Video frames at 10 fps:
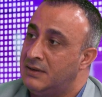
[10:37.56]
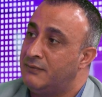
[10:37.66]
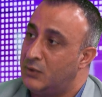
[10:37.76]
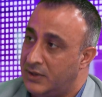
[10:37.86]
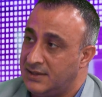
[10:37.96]

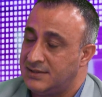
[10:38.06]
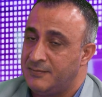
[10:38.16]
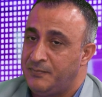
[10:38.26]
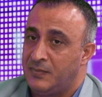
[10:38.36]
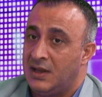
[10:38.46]
Forex,
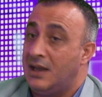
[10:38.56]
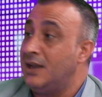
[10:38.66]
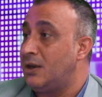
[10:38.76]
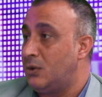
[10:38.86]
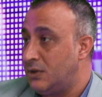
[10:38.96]

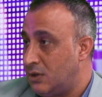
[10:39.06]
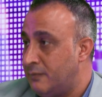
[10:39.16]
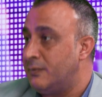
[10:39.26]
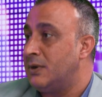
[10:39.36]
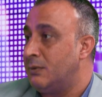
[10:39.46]
including
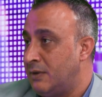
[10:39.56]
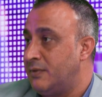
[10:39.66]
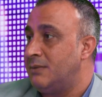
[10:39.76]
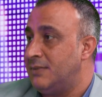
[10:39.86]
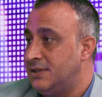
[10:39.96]
one of
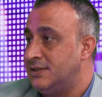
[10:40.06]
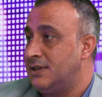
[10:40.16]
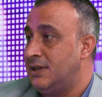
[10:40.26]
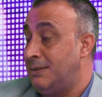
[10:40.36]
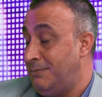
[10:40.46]
them is
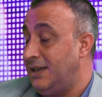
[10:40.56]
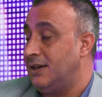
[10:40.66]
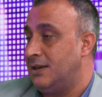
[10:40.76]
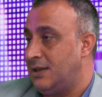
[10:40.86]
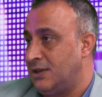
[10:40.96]
the
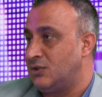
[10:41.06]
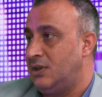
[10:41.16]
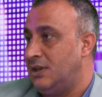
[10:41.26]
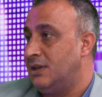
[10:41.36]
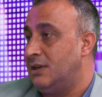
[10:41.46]
main
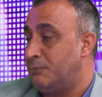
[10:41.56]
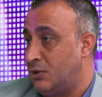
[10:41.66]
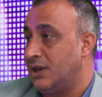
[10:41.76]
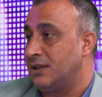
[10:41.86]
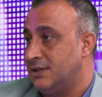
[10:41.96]
actually
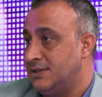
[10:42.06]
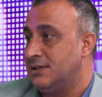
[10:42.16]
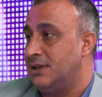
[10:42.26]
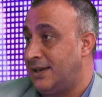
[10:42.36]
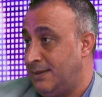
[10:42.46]
product is
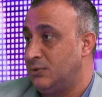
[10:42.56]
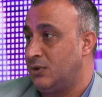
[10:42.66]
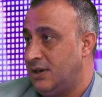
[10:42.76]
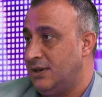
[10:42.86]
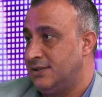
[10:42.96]

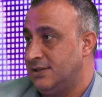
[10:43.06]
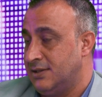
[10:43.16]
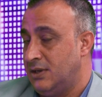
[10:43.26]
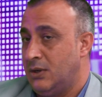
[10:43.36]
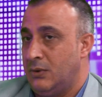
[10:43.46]
cryptocurrencies.
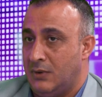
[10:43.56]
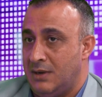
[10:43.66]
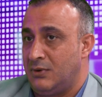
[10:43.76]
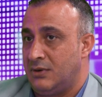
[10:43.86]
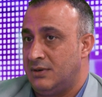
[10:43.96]
Why?
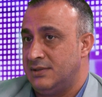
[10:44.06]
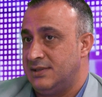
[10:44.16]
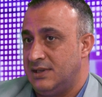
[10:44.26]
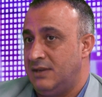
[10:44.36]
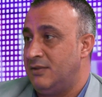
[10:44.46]

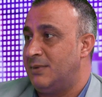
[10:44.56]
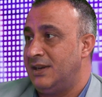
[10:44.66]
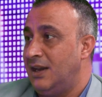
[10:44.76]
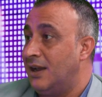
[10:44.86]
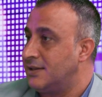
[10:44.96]
Because
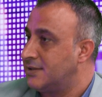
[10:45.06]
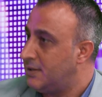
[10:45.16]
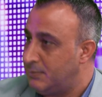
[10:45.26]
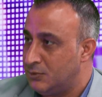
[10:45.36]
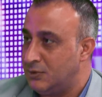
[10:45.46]
everybody likes
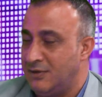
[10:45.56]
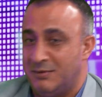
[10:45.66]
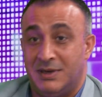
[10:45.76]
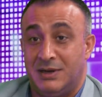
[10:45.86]
crypto, everybody